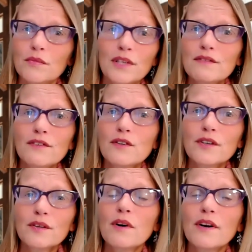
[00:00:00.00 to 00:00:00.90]
Bring
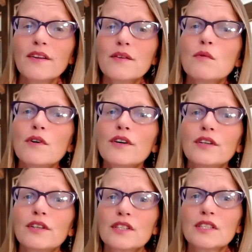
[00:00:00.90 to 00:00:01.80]
forth what are the
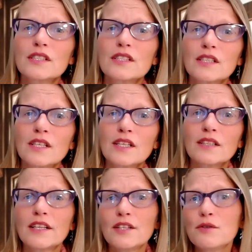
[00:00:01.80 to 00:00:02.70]
words
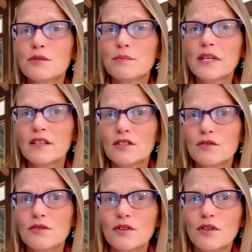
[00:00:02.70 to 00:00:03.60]
that you speak
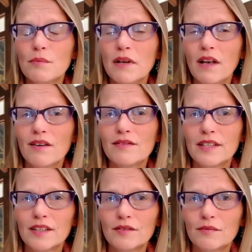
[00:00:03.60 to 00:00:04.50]
to your
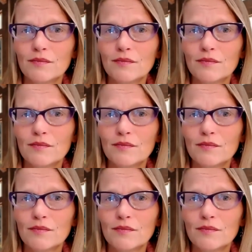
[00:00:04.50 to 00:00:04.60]
beloved.